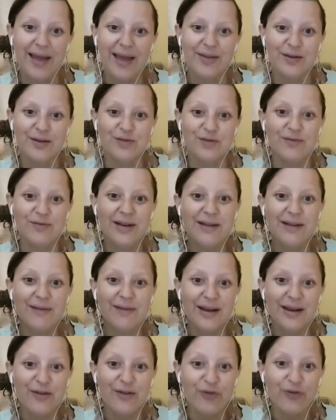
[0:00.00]
There's really,
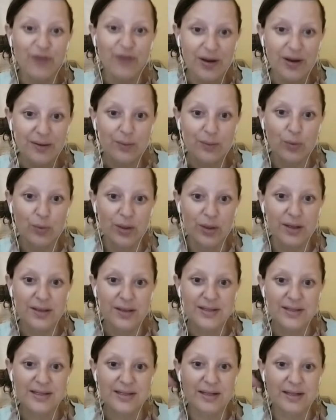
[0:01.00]
really fun
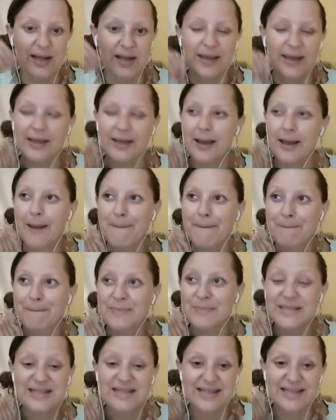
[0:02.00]
words like
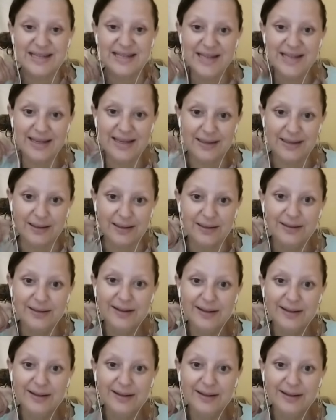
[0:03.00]
skedaddle,